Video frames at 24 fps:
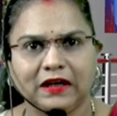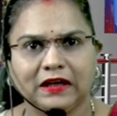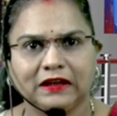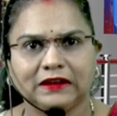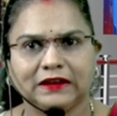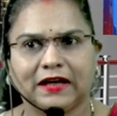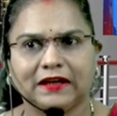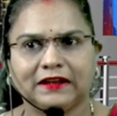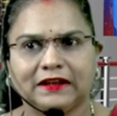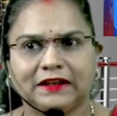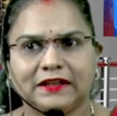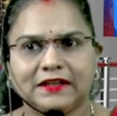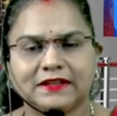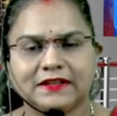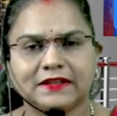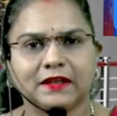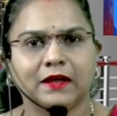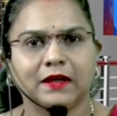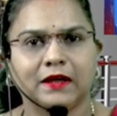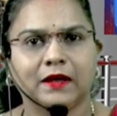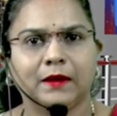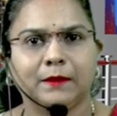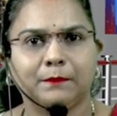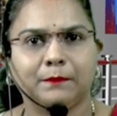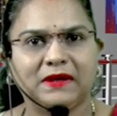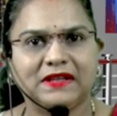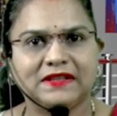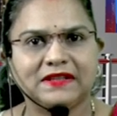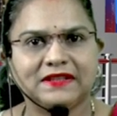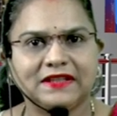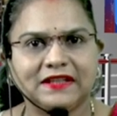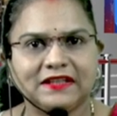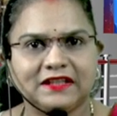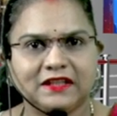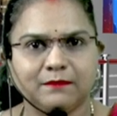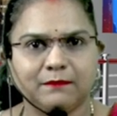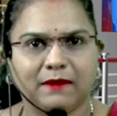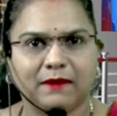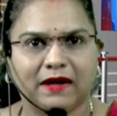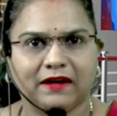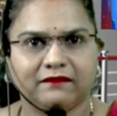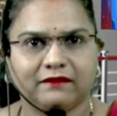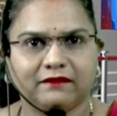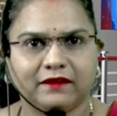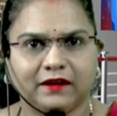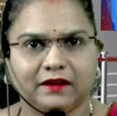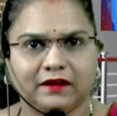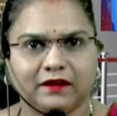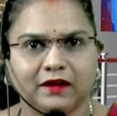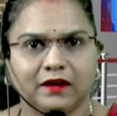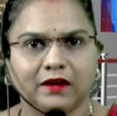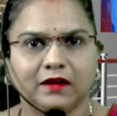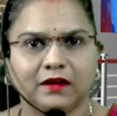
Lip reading: that is BCG metric.